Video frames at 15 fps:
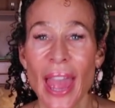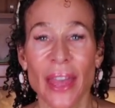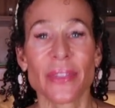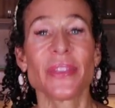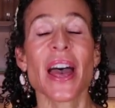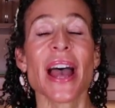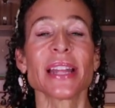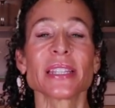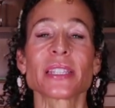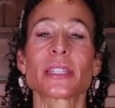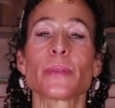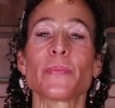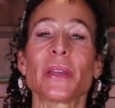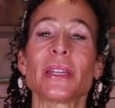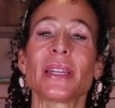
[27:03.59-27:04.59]
And that's
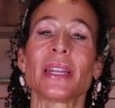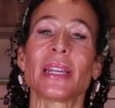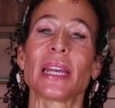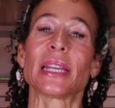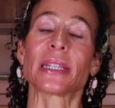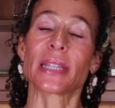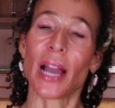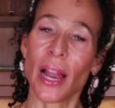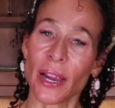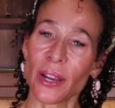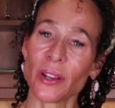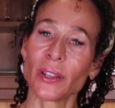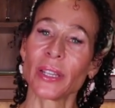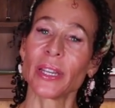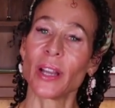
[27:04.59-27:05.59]
dependent
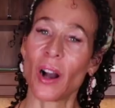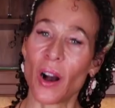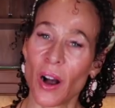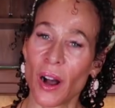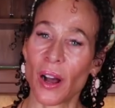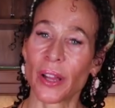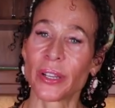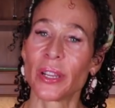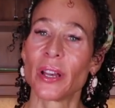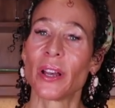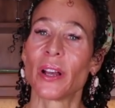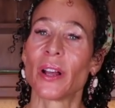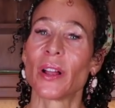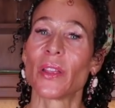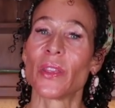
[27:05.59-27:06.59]
entirely on
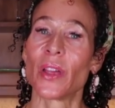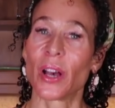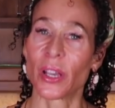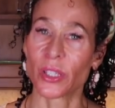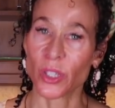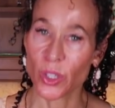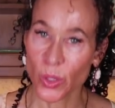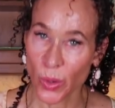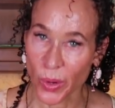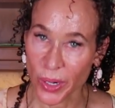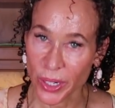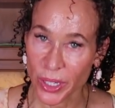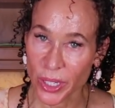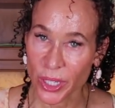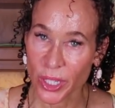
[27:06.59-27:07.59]
the
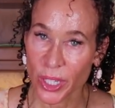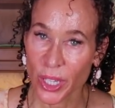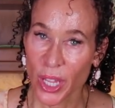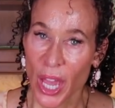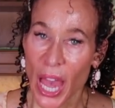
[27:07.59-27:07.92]
source.